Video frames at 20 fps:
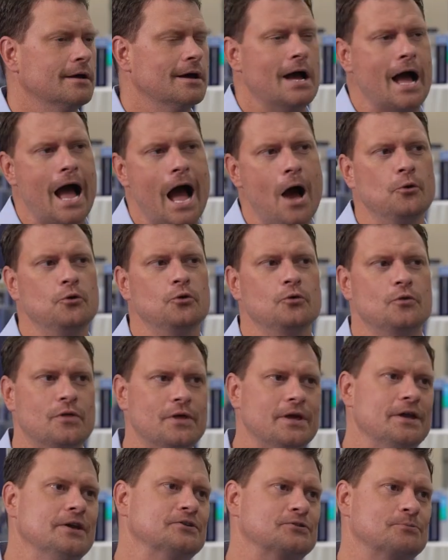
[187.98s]
How do
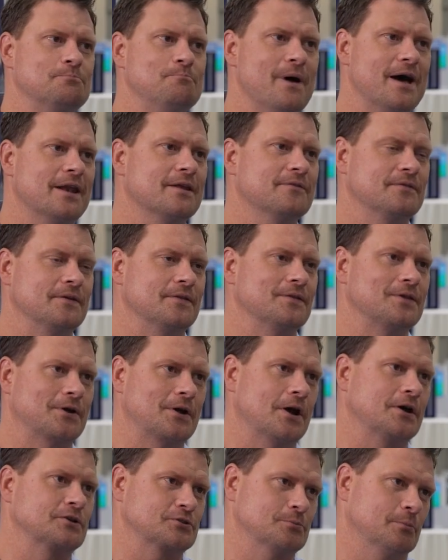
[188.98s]
these benefit the
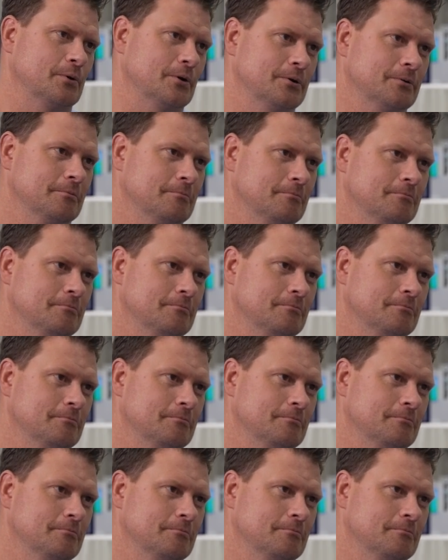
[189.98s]
customer?